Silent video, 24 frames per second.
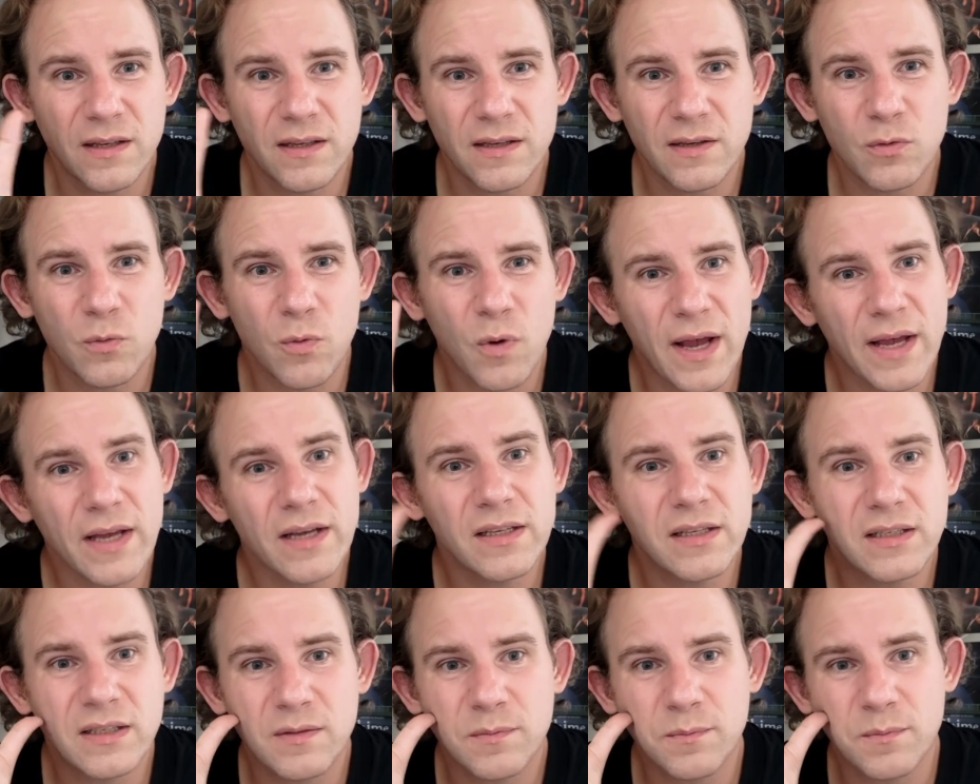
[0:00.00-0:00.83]
the way
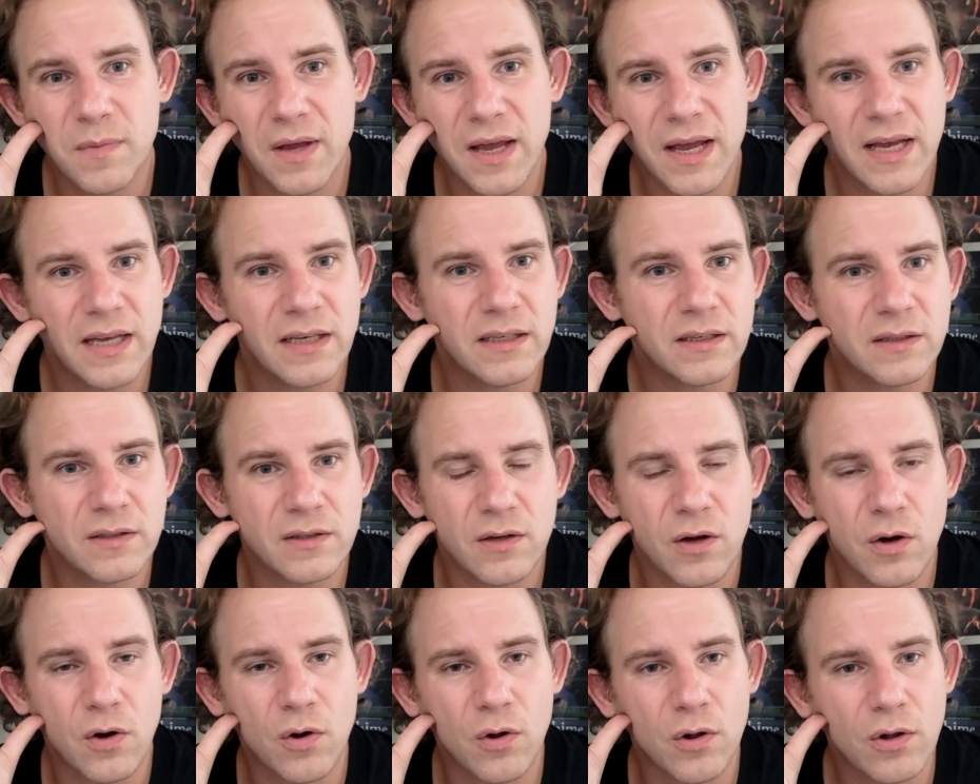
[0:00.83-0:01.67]
it's made,
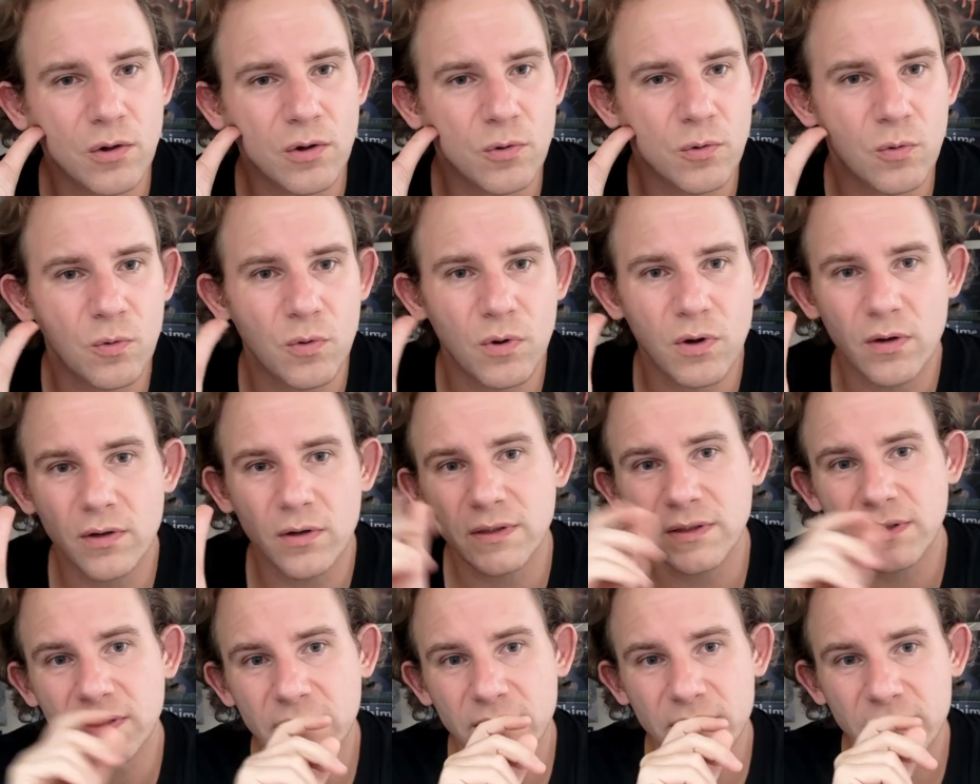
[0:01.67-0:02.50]
it all
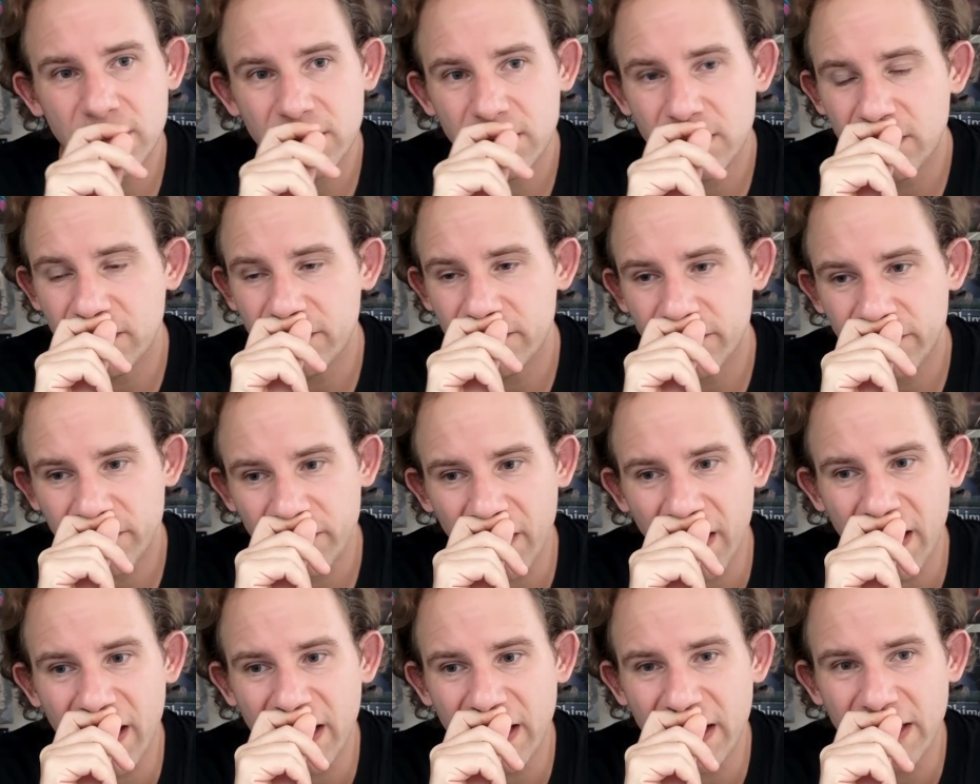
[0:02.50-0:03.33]
works
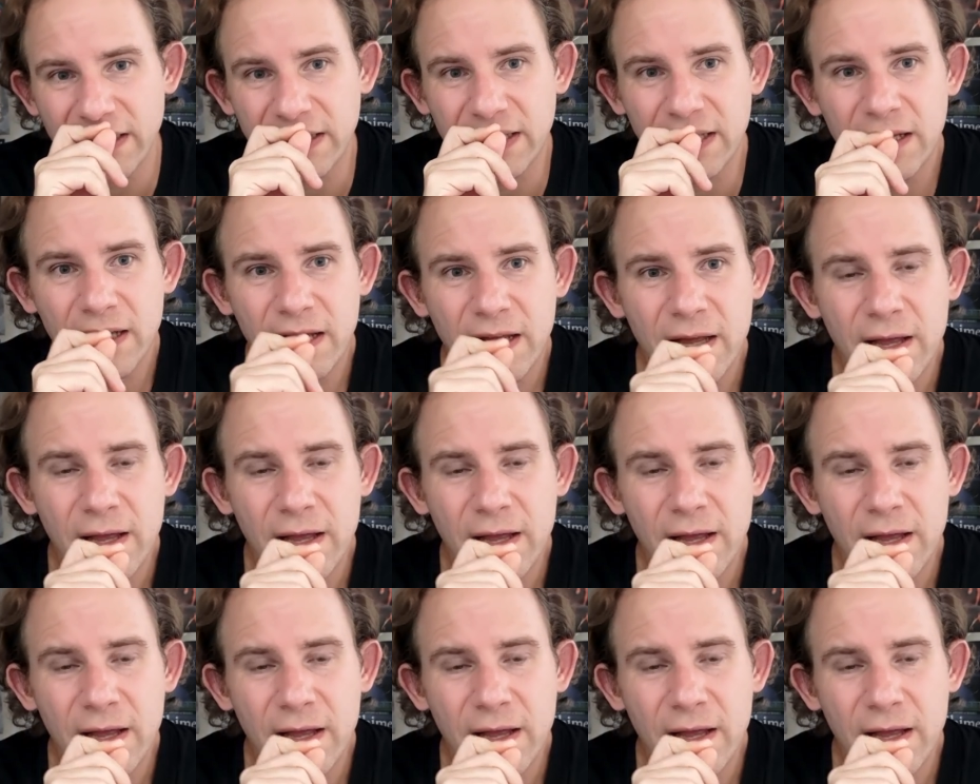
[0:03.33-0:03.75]
fine.